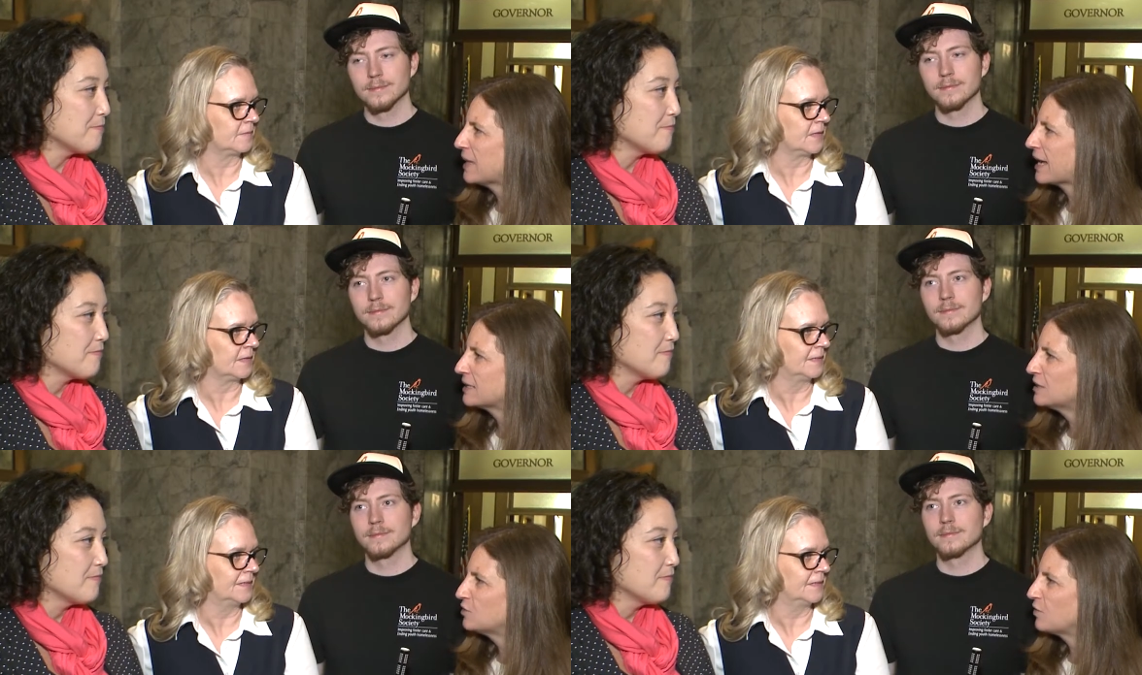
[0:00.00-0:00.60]

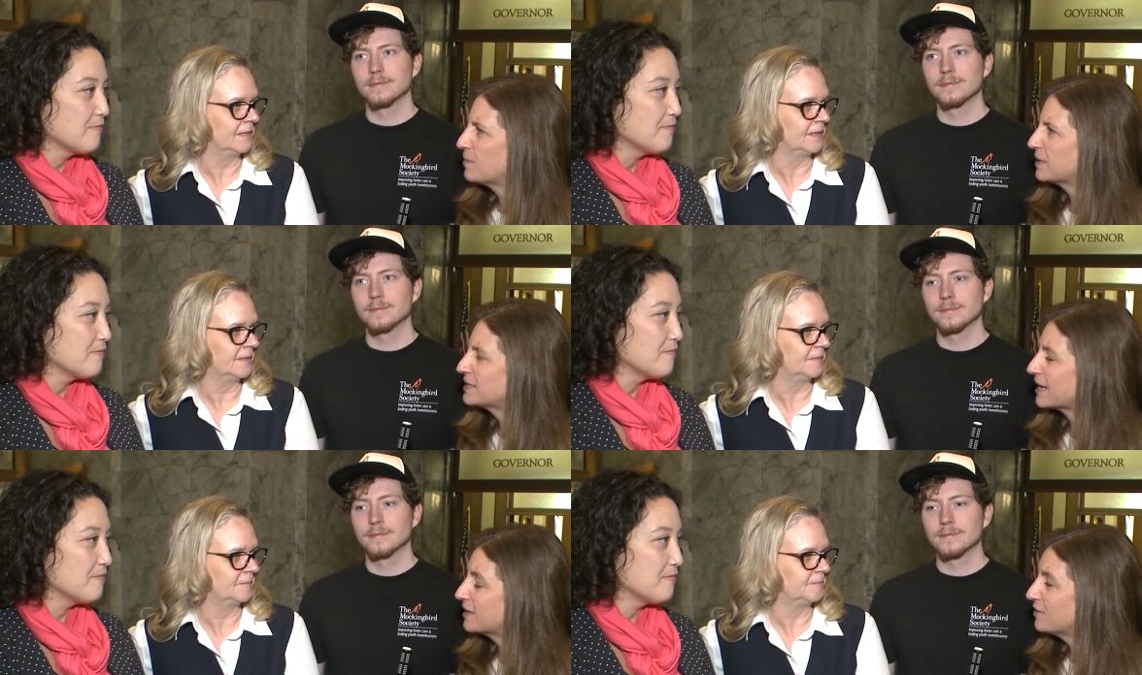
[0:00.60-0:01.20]
Speaker 1: Blackledge from the
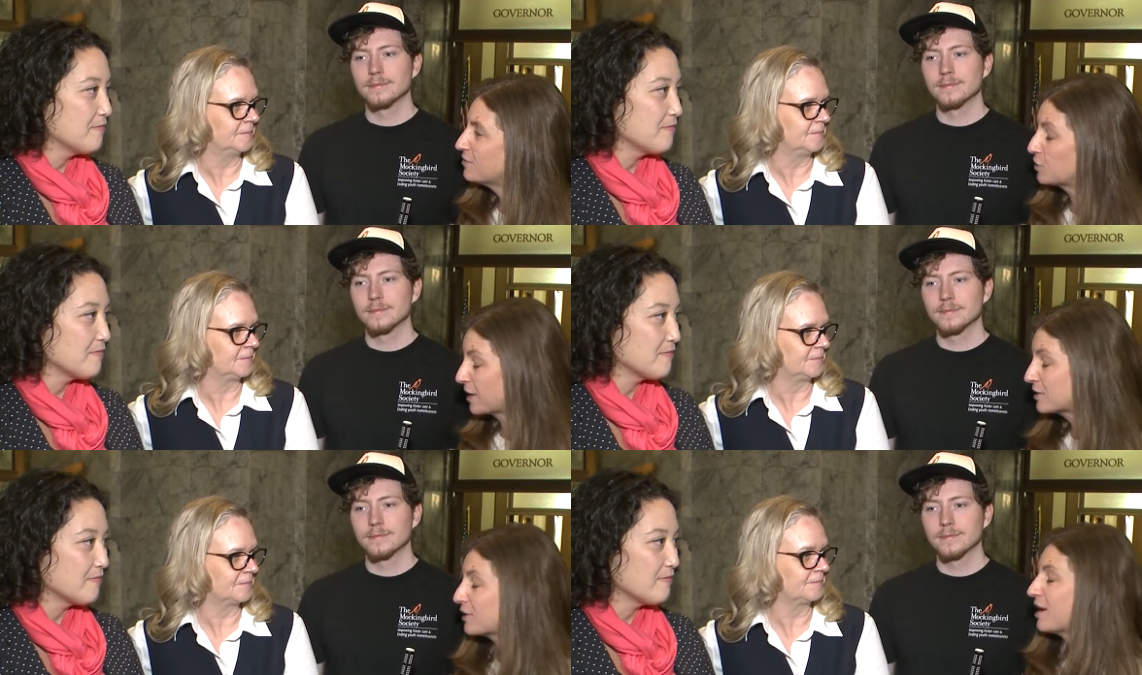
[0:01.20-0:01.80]
Executive
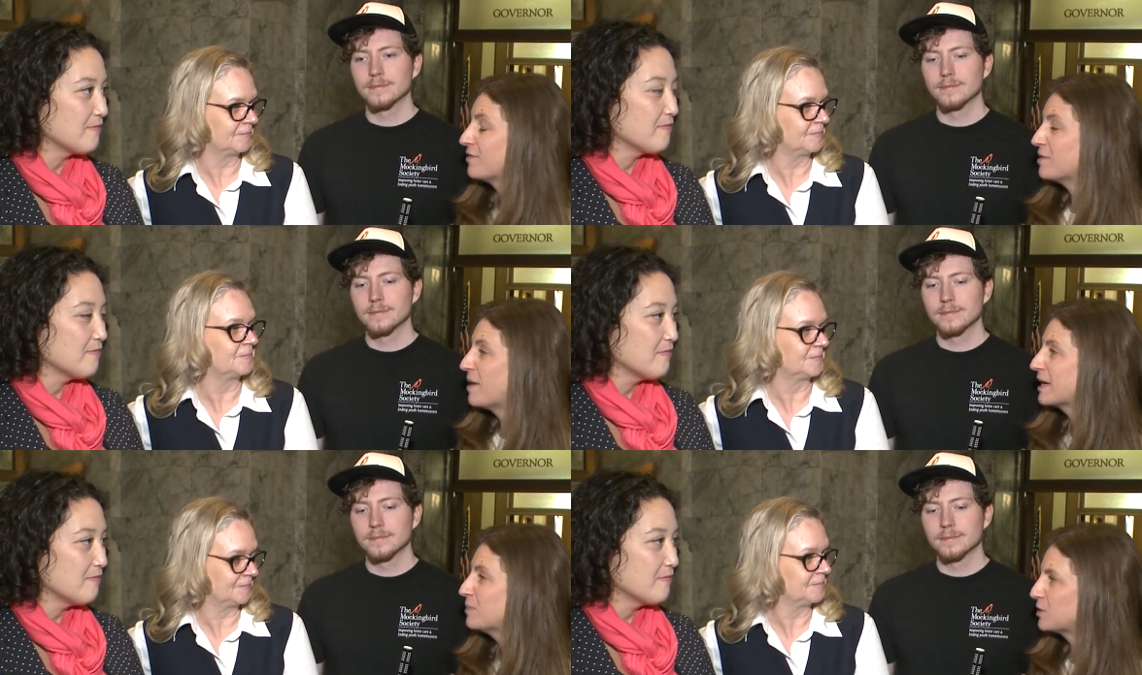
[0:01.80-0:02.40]
Director of the
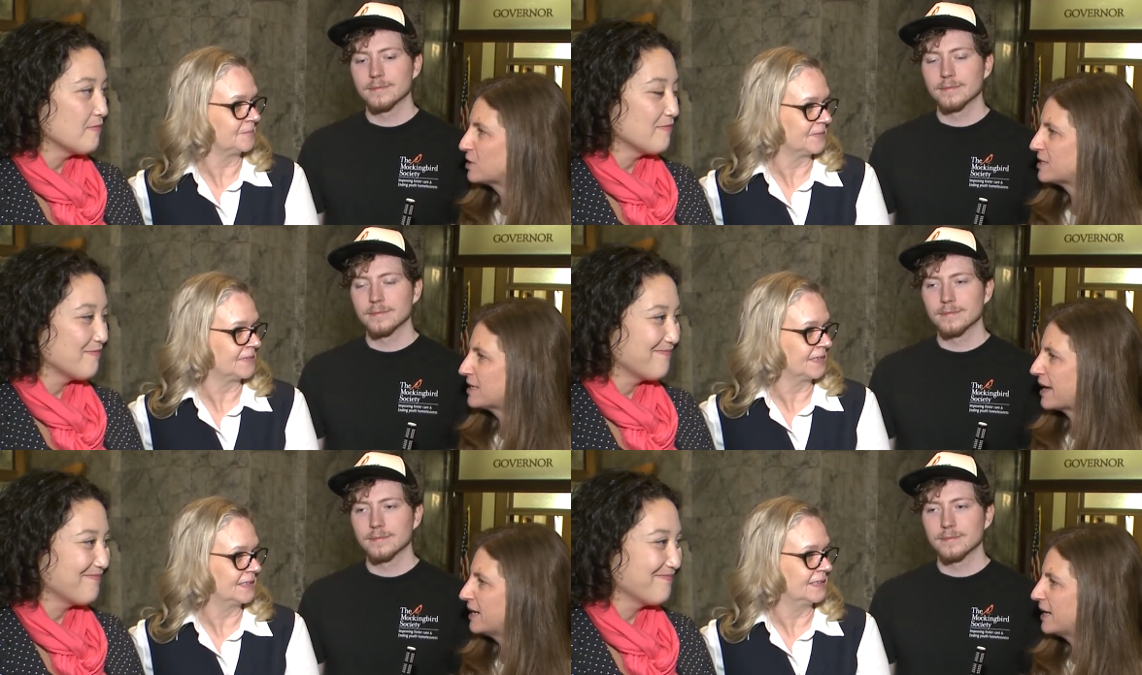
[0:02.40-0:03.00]
Mockingbird
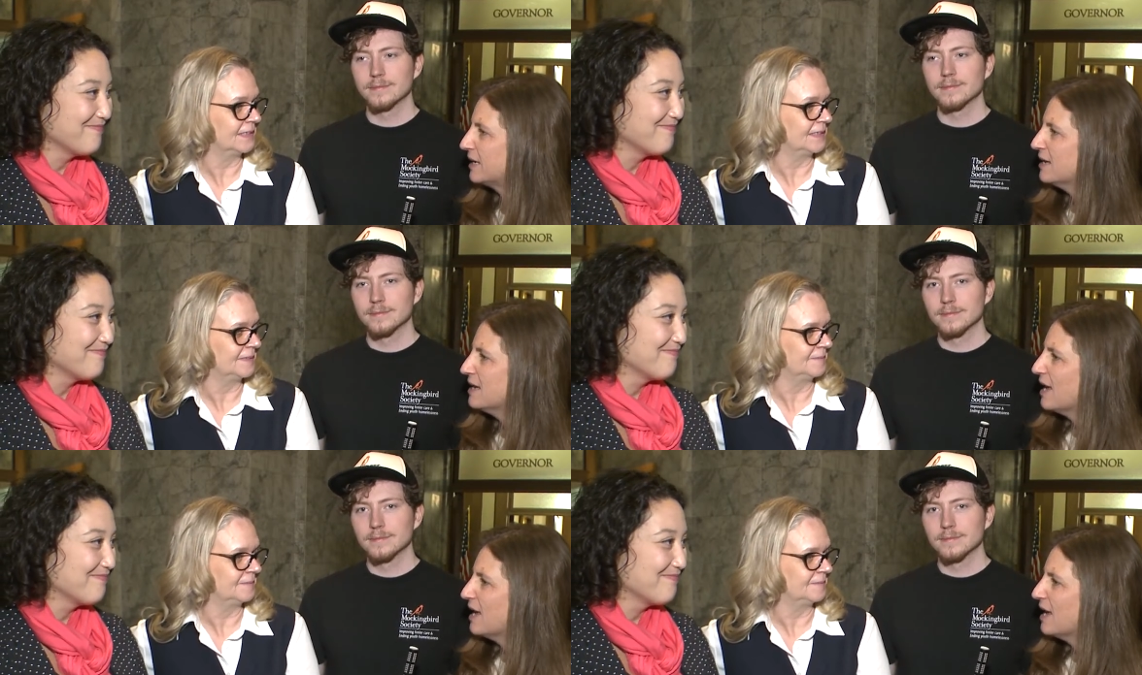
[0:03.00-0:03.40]
Society.